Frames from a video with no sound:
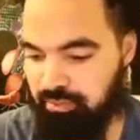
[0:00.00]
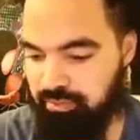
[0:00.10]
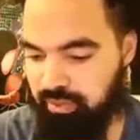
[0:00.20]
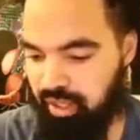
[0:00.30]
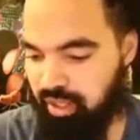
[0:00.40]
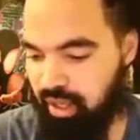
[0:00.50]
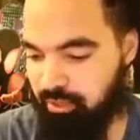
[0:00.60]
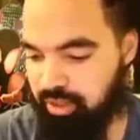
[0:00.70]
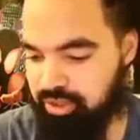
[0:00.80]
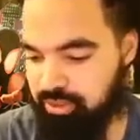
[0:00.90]
And then I
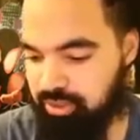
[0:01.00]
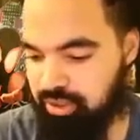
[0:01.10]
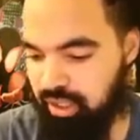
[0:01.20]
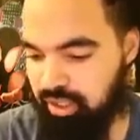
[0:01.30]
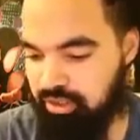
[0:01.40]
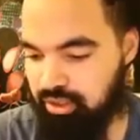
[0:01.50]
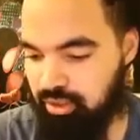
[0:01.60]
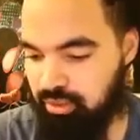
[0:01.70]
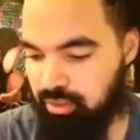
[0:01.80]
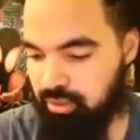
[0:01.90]
run suicide,
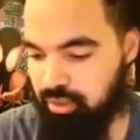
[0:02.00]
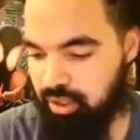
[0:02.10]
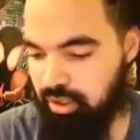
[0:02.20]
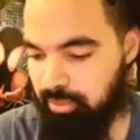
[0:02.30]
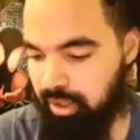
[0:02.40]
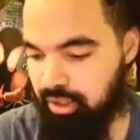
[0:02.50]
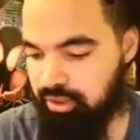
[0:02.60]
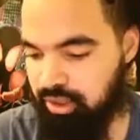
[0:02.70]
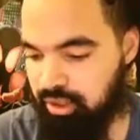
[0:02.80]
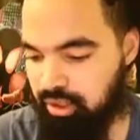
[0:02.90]
so Killmonger's
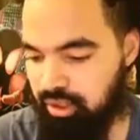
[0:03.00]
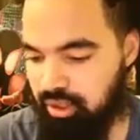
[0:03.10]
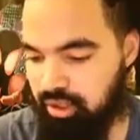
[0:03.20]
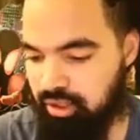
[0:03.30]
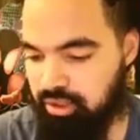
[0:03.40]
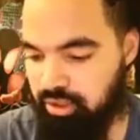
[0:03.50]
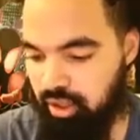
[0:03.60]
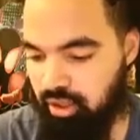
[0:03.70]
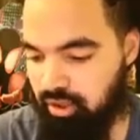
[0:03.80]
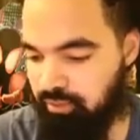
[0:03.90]
gonna start
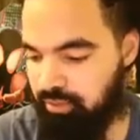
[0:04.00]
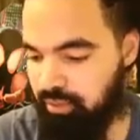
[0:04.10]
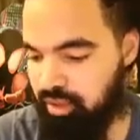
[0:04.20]
off with